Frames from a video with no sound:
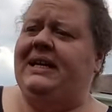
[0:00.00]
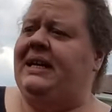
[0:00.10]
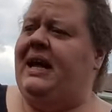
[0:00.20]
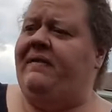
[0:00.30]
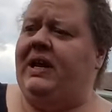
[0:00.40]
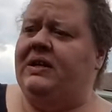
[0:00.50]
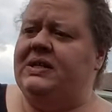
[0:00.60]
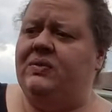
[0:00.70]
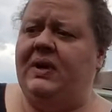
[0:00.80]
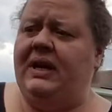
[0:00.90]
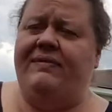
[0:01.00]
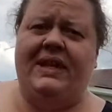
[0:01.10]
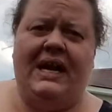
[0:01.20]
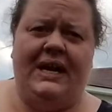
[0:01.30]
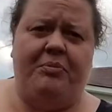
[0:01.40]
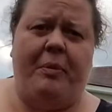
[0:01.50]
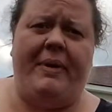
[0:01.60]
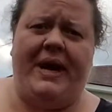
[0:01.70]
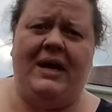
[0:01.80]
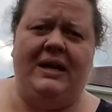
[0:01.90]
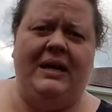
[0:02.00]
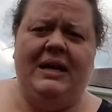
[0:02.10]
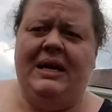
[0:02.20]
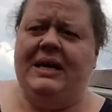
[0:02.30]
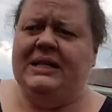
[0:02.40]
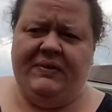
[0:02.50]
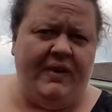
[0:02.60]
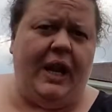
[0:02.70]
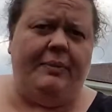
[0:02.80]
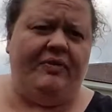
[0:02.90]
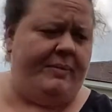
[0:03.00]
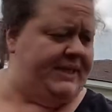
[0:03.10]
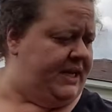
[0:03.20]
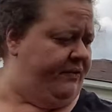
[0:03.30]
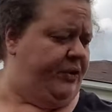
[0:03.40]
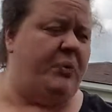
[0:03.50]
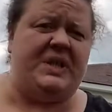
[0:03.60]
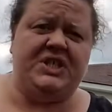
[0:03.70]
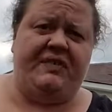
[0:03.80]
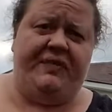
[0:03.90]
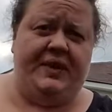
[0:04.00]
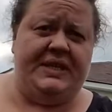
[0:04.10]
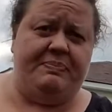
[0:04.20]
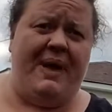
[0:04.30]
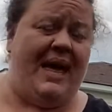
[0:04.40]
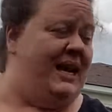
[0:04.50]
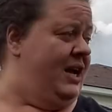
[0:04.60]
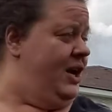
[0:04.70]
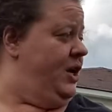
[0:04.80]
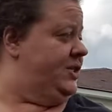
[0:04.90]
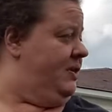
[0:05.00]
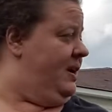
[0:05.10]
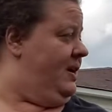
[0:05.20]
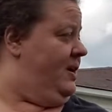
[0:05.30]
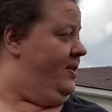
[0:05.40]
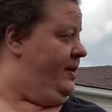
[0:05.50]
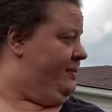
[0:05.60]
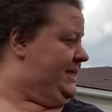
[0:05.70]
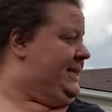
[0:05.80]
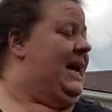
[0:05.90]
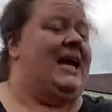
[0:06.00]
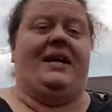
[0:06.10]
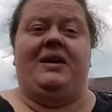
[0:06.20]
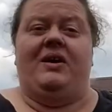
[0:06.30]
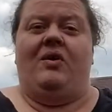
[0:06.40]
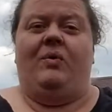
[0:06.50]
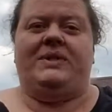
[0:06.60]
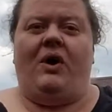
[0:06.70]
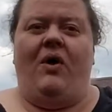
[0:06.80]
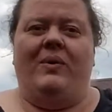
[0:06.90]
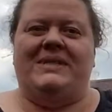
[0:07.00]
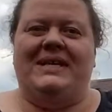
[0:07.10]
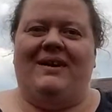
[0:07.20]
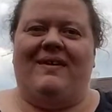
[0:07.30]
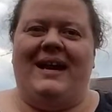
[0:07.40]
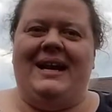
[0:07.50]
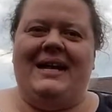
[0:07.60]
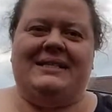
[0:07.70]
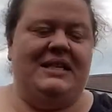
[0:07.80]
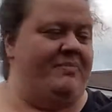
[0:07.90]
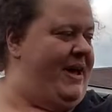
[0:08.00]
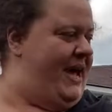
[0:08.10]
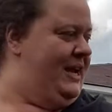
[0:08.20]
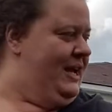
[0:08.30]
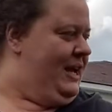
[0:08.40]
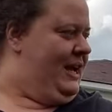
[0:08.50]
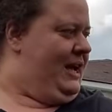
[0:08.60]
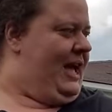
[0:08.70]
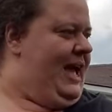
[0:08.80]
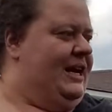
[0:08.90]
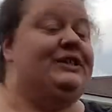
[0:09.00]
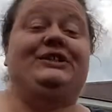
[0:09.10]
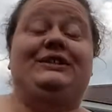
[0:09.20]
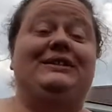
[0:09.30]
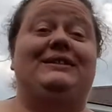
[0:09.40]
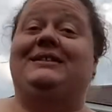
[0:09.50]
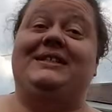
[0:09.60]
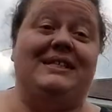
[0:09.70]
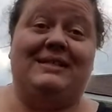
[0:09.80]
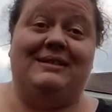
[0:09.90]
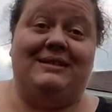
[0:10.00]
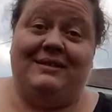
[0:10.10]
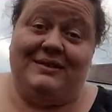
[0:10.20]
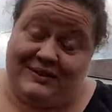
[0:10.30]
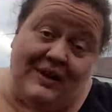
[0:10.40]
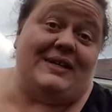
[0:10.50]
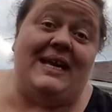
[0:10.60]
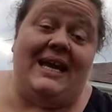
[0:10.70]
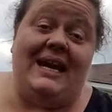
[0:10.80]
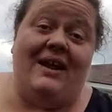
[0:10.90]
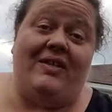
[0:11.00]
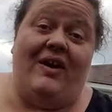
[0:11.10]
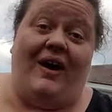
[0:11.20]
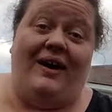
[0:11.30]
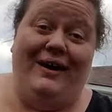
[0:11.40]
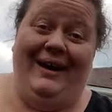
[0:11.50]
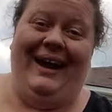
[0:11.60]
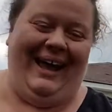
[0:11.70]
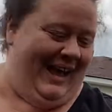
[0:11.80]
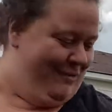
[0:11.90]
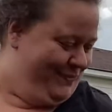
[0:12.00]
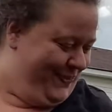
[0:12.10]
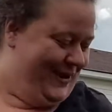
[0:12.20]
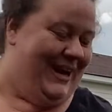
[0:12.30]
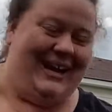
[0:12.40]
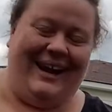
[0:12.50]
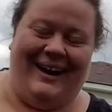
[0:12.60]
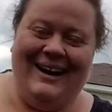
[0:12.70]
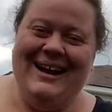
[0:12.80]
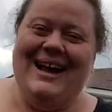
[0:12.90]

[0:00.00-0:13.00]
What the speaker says: I didn't have any good soil left that I had prepared and developed for myself with which to fill this bed. So all that was done was a hole was dug right next to the bed and just dirt taken out of the yard and put in here.